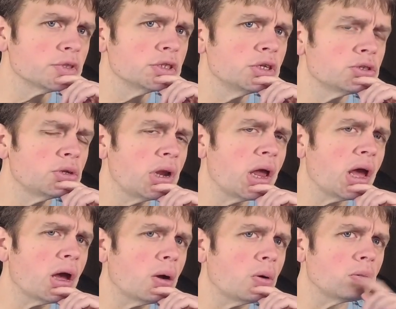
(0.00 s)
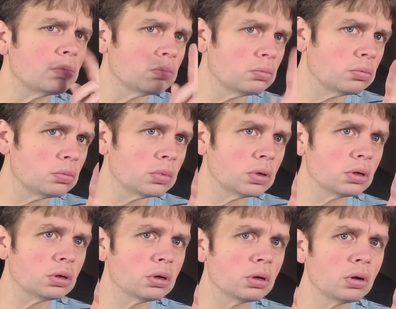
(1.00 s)
So now
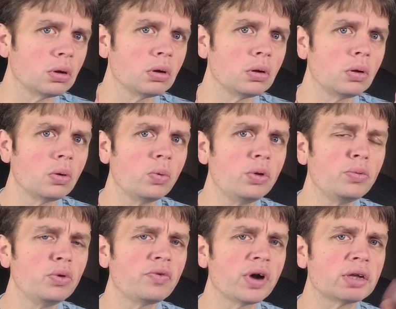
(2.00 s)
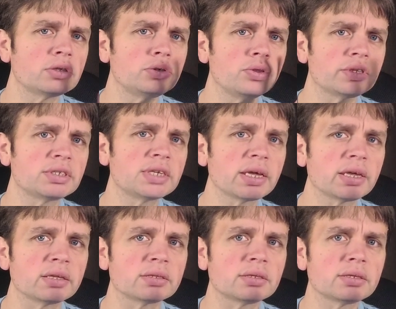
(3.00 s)
we move on to the
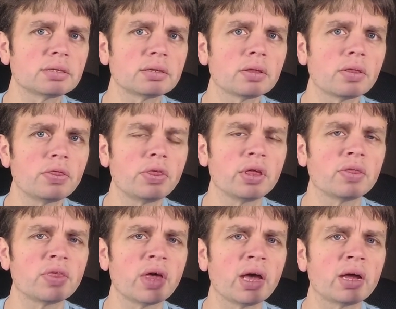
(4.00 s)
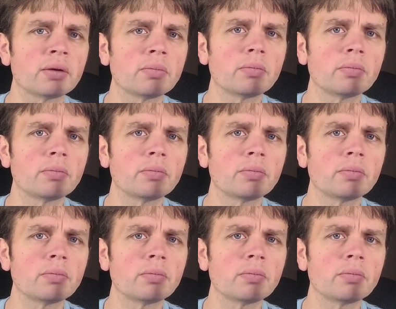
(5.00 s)
second thing that